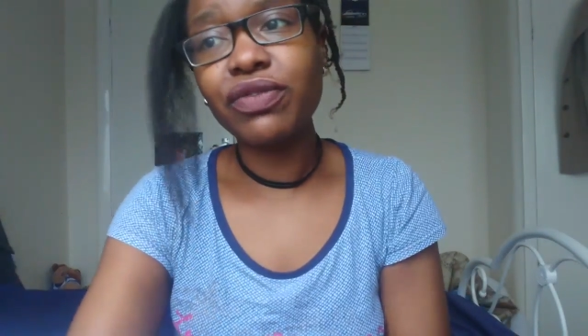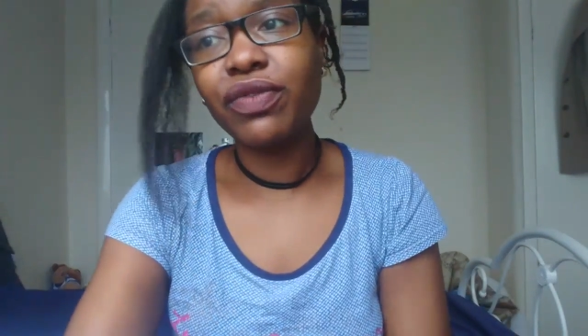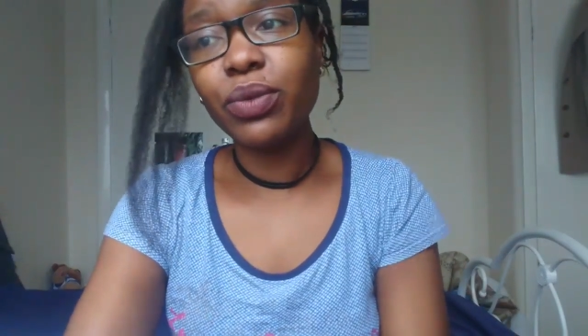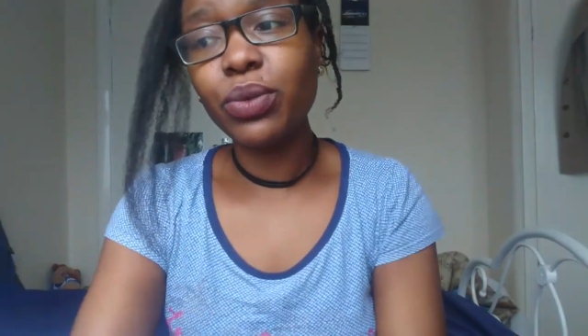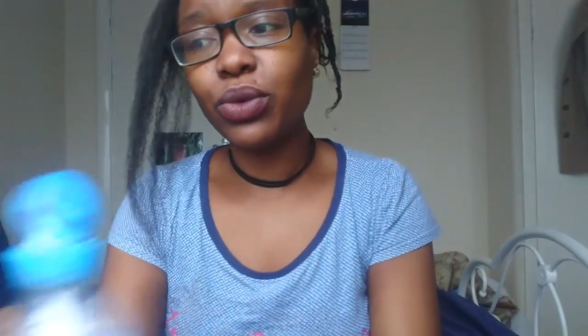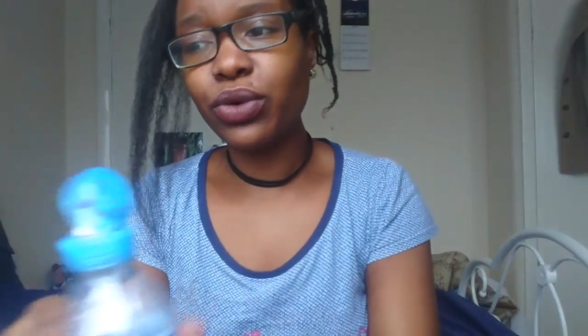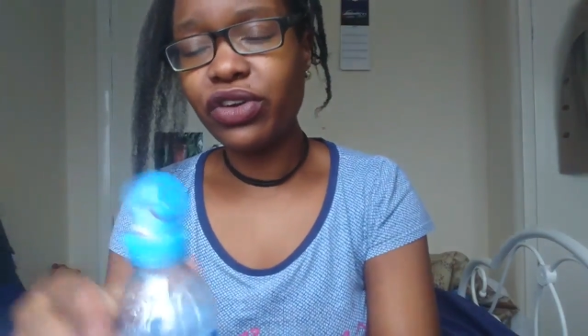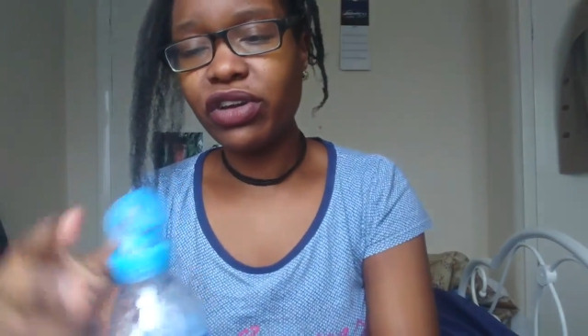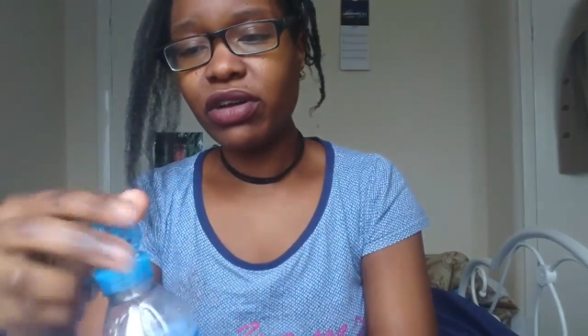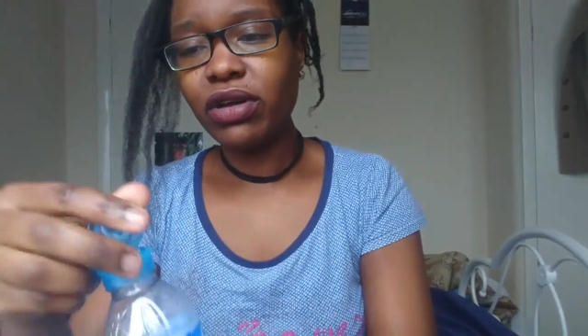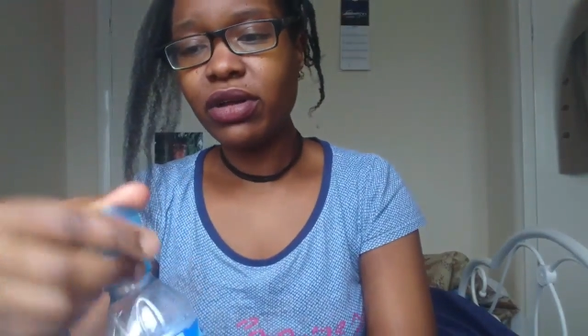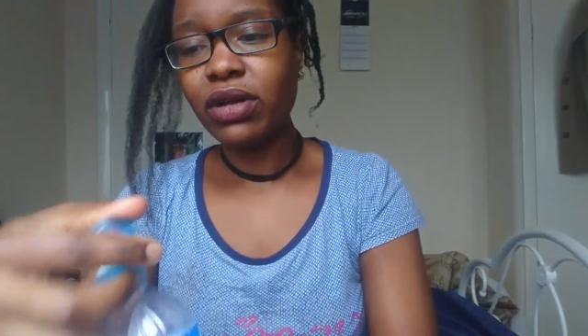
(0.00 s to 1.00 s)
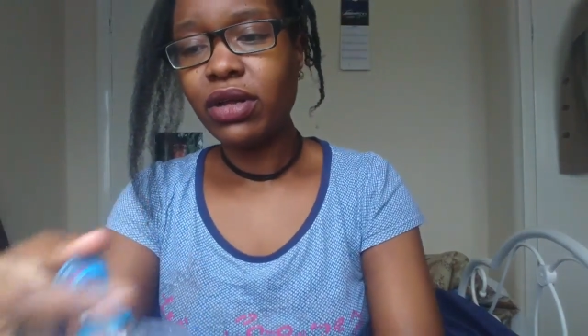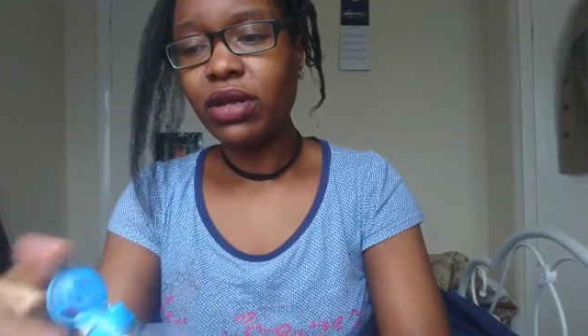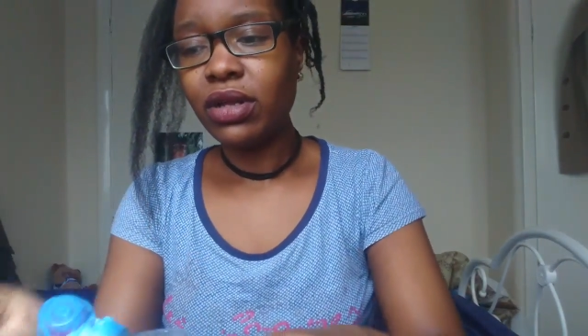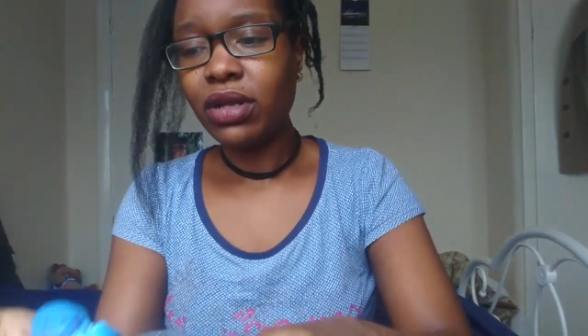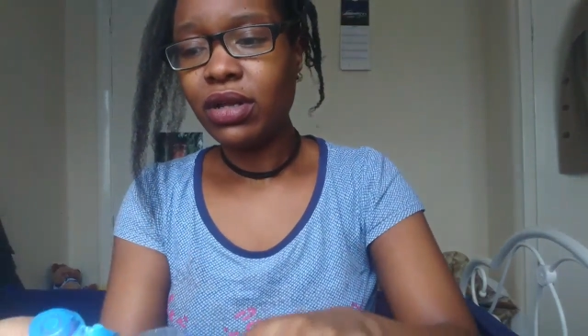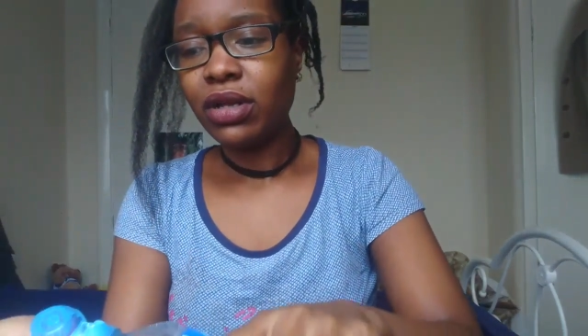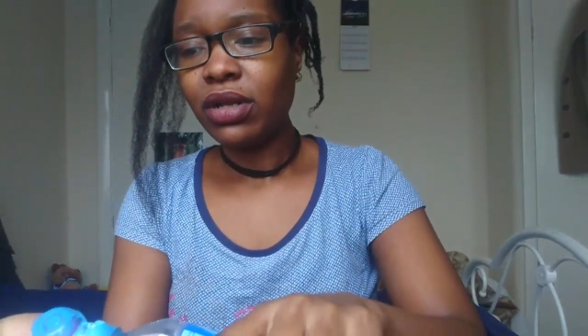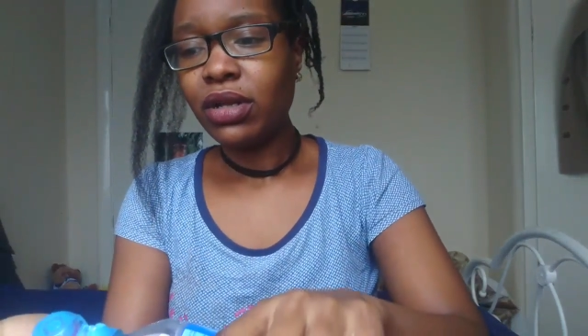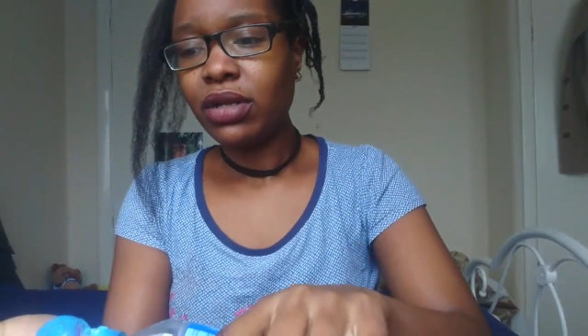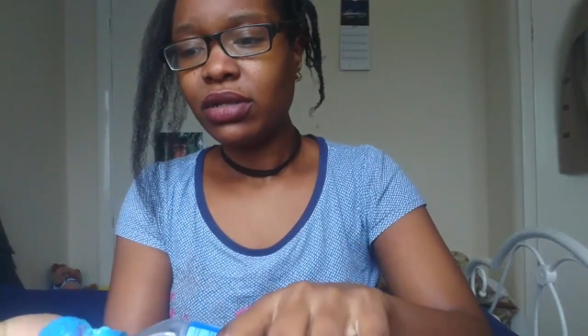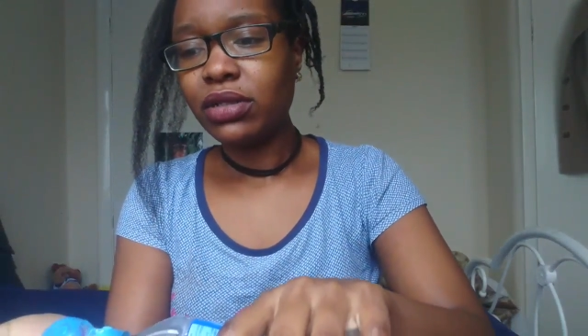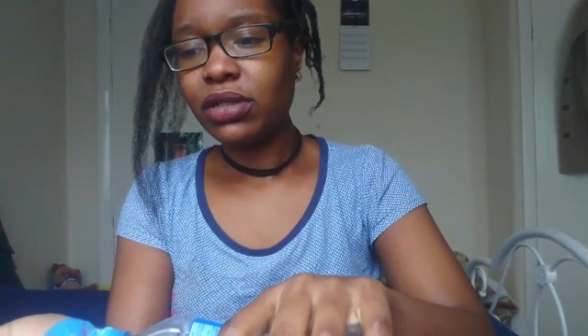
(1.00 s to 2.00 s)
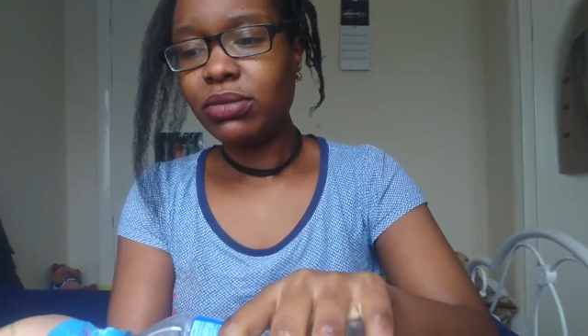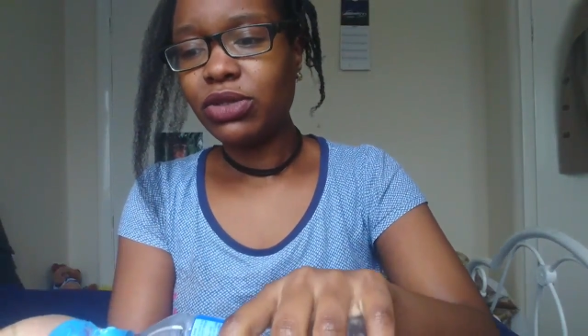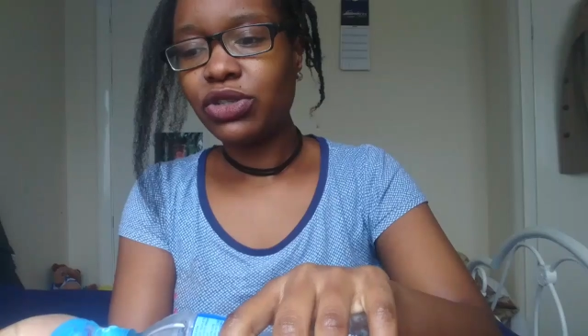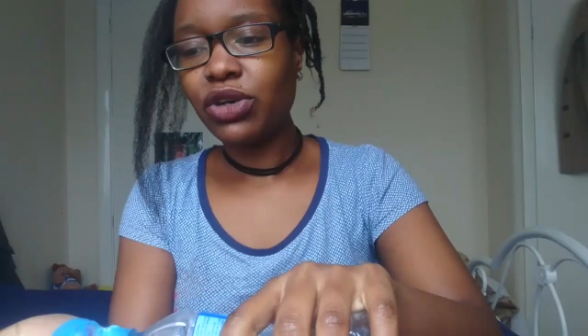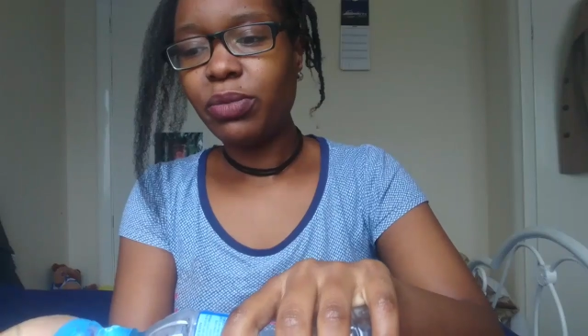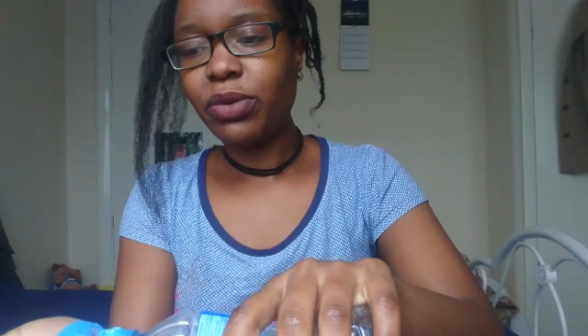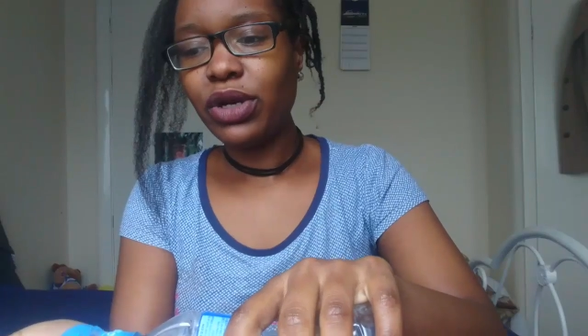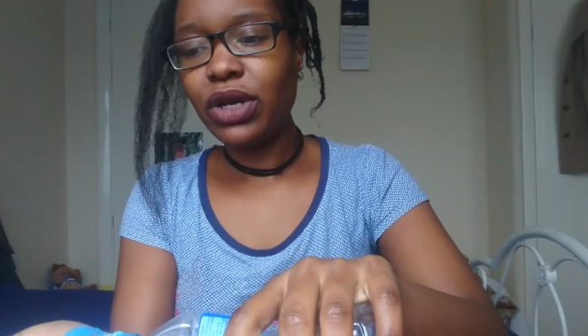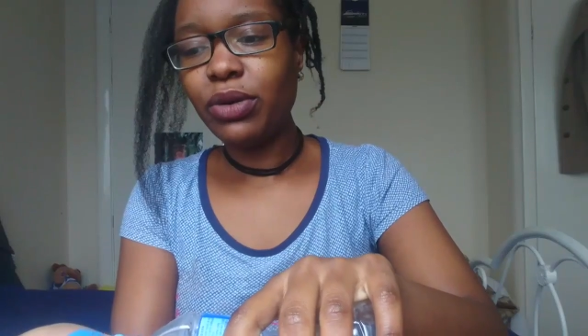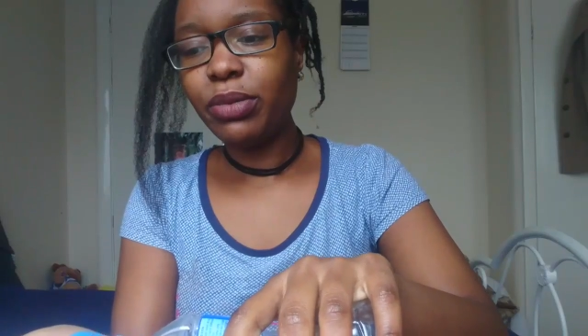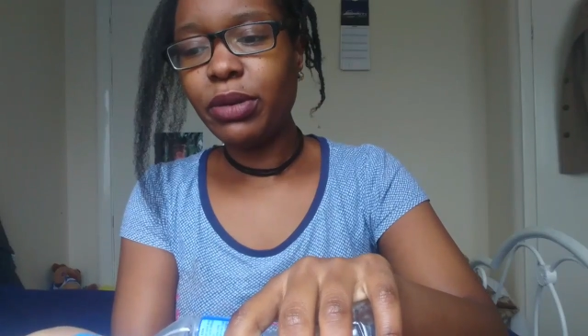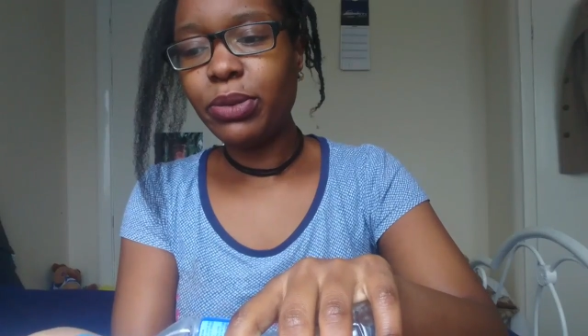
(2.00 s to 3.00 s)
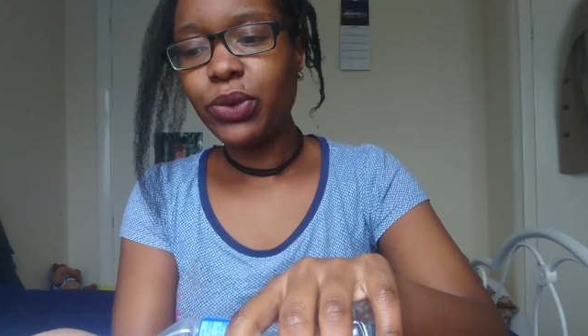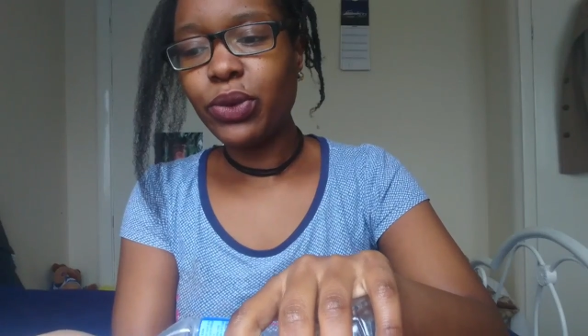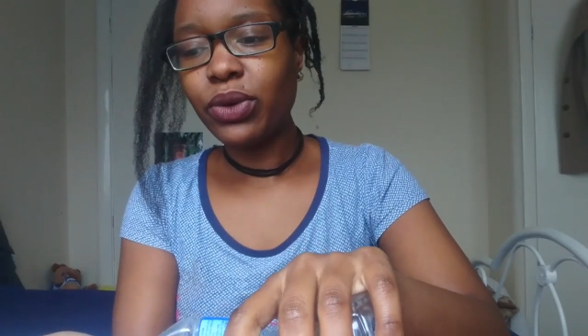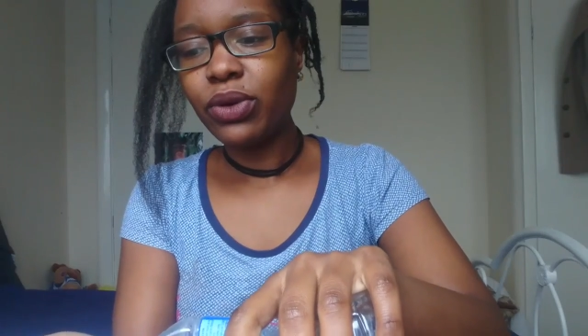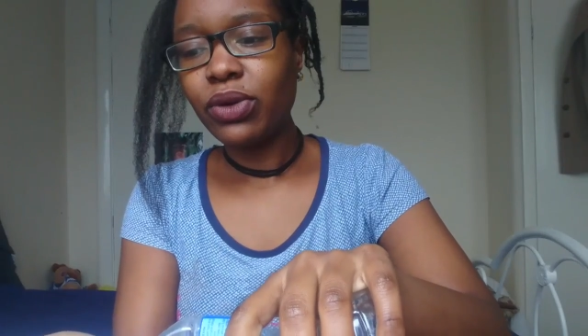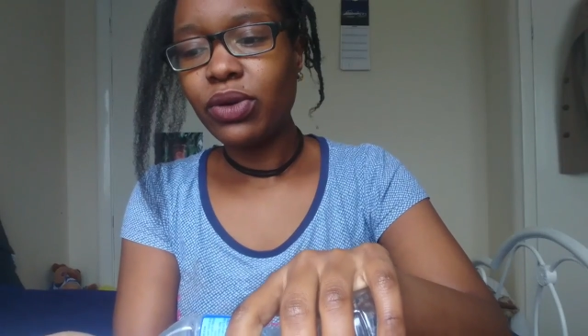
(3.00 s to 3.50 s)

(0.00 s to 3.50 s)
of the water. So I'm just going to put a little bit more.